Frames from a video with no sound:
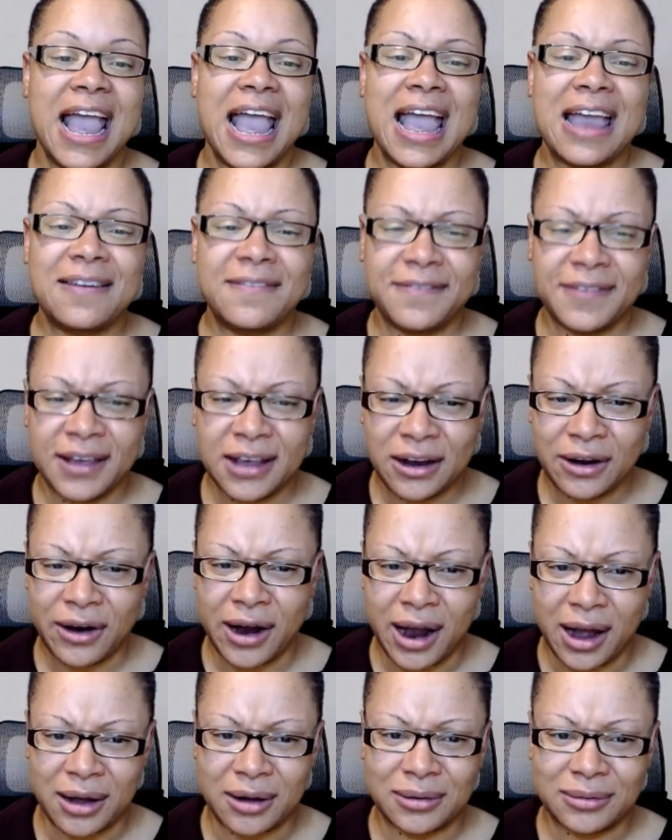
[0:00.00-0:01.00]
and figure
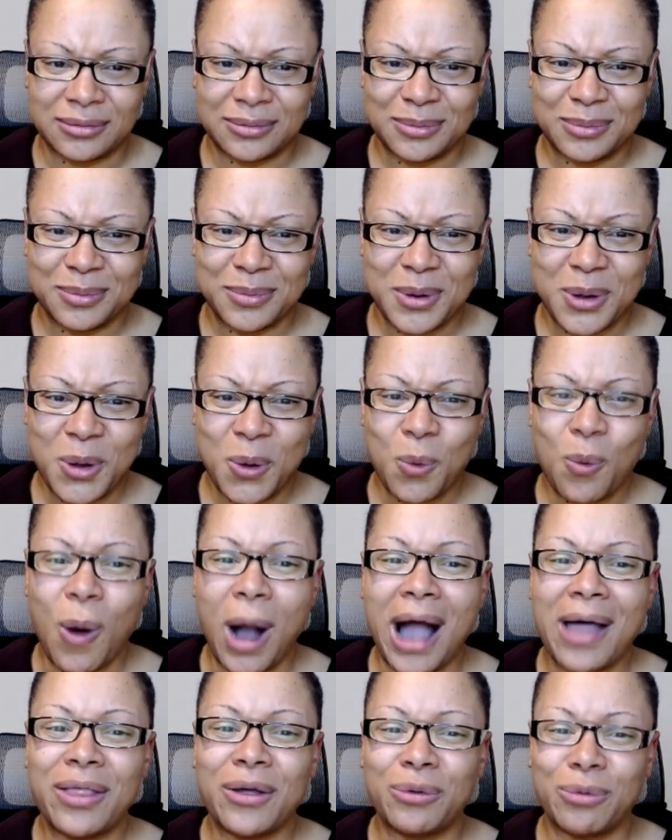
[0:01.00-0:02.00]
out
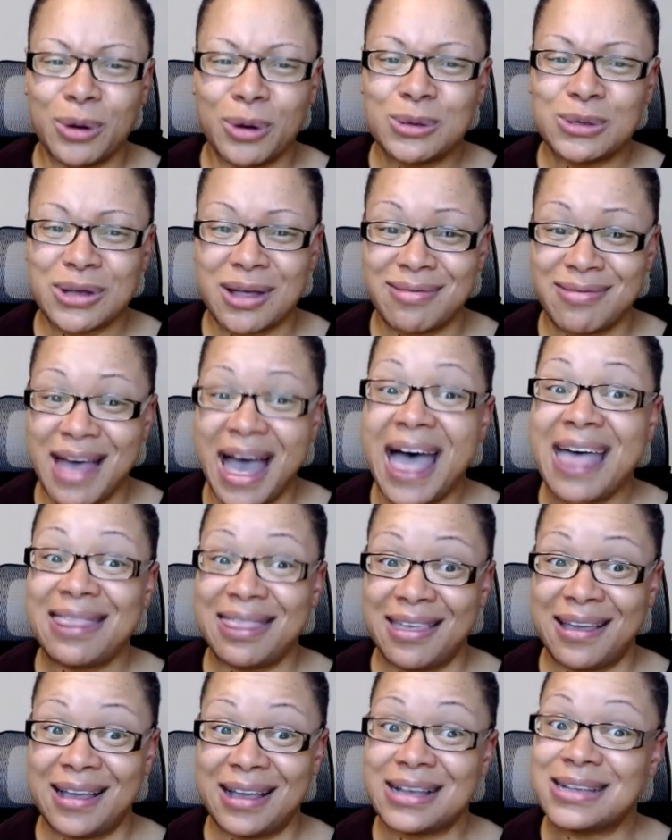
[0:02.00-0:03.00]
why the roots on that
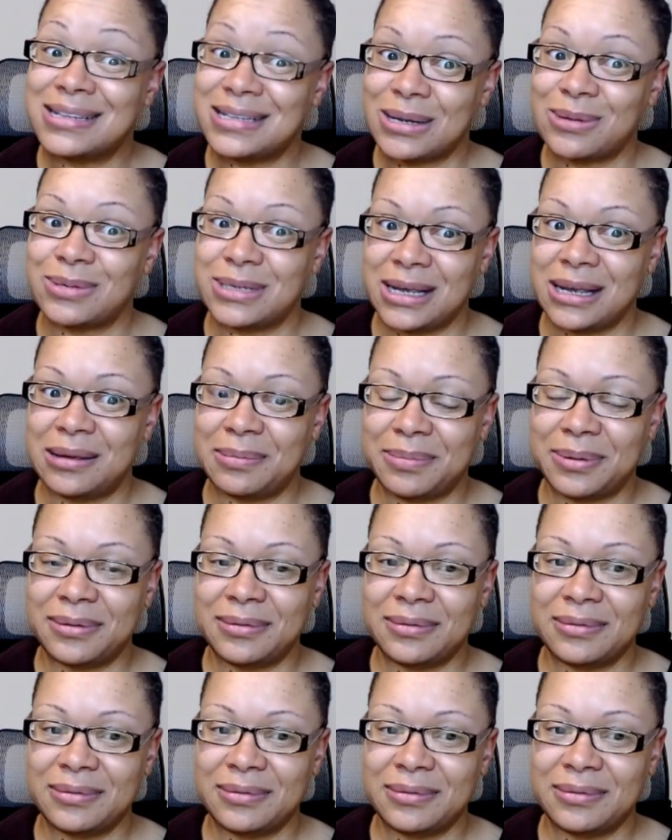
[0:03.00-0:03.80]
thing is so deep.